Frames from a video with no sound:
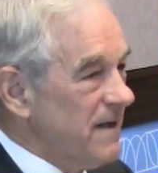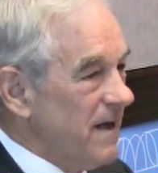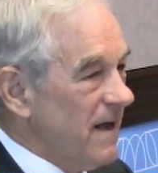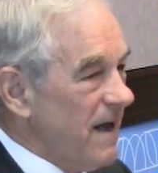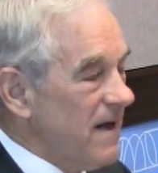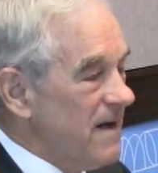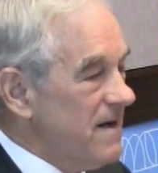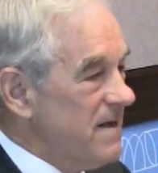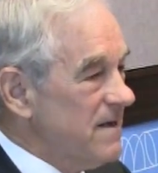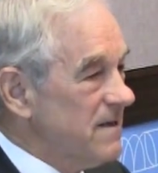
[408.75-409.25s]

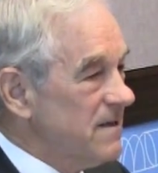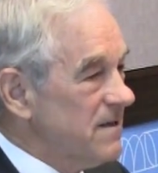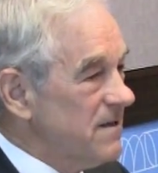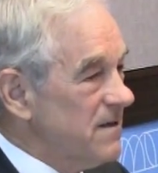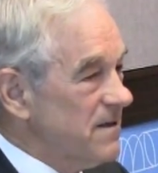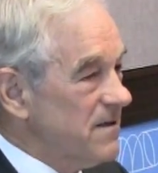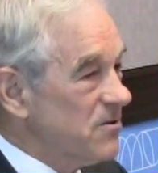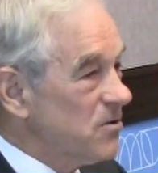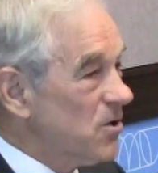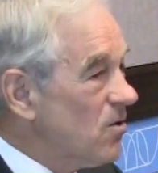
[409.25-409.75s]
hate to
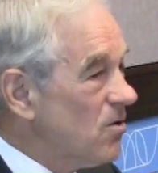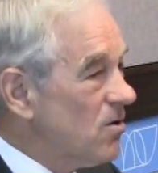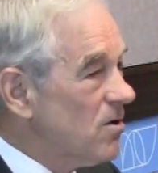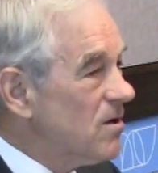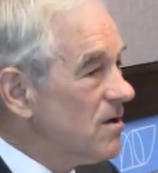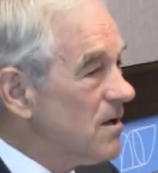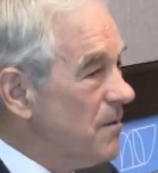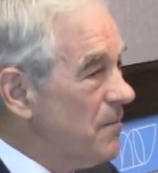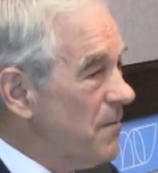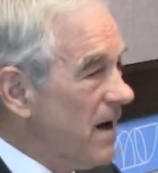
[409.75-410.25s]

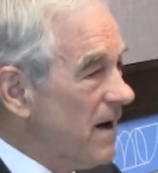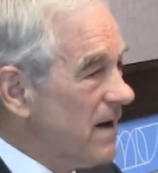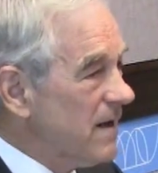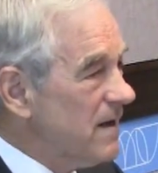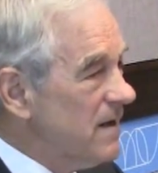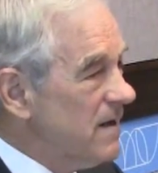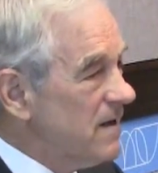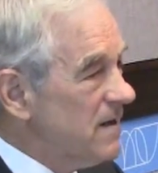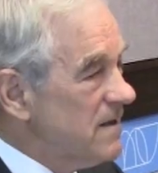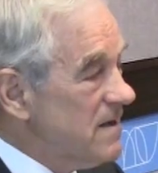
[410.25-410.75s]
talk about
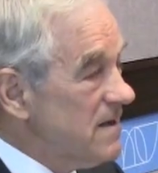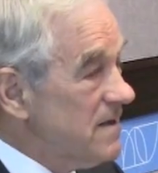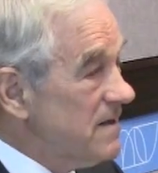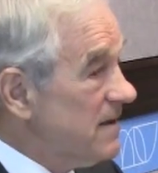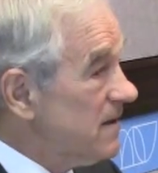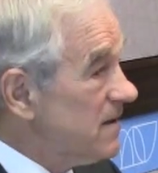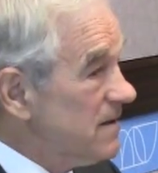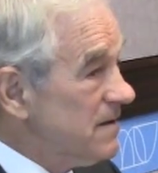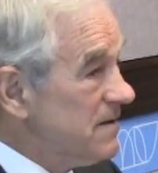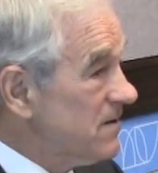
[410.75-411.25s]
it in
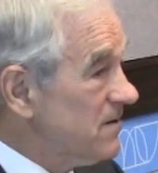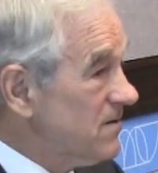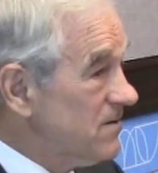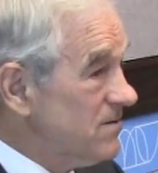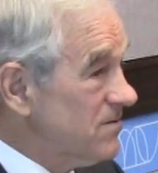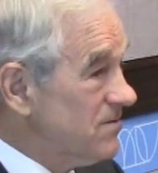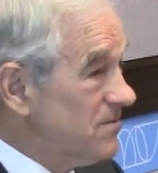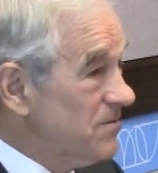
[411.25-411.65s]
detail until